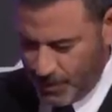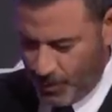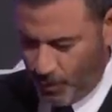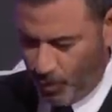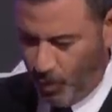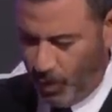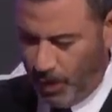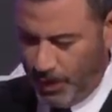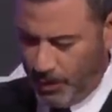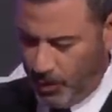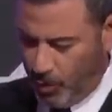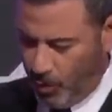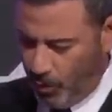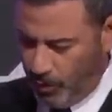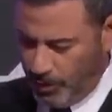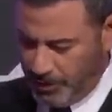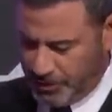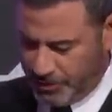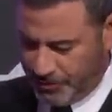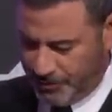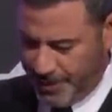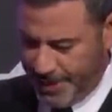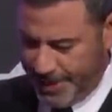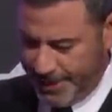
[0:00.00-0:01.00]
What
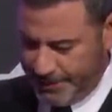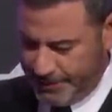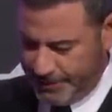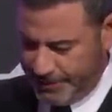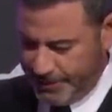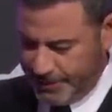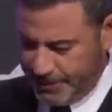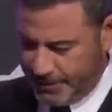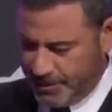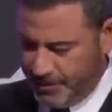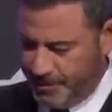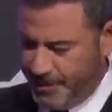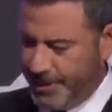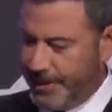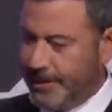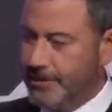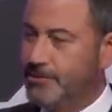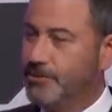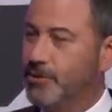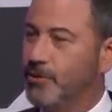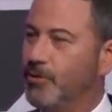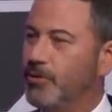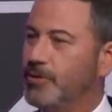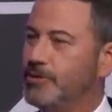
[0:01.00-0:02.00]
horse race is the
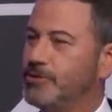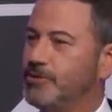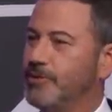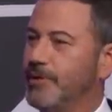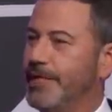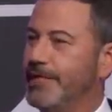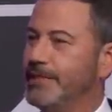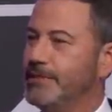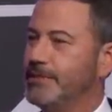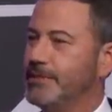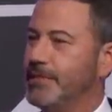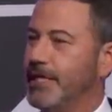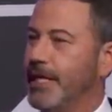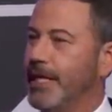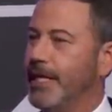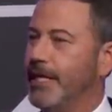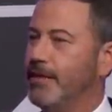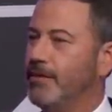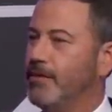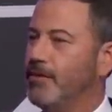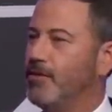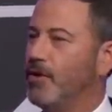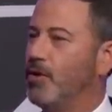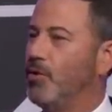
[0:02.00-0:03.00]
biggest horse race
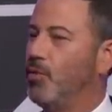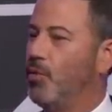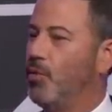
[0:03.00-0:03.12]
in the